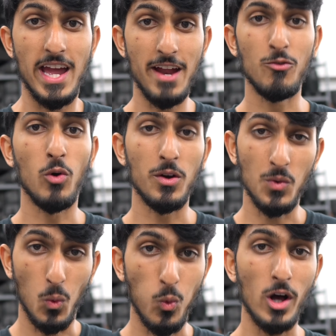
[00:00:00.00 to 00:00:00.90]
Hey
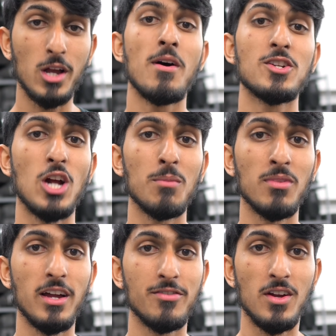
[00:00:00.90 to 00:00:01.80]
everyone, welcome back to Shop
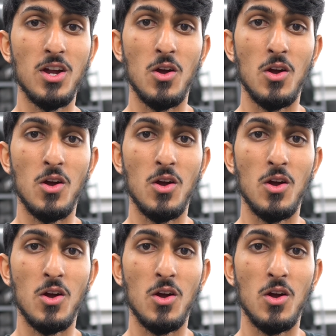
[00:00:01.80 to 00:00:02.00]
Life.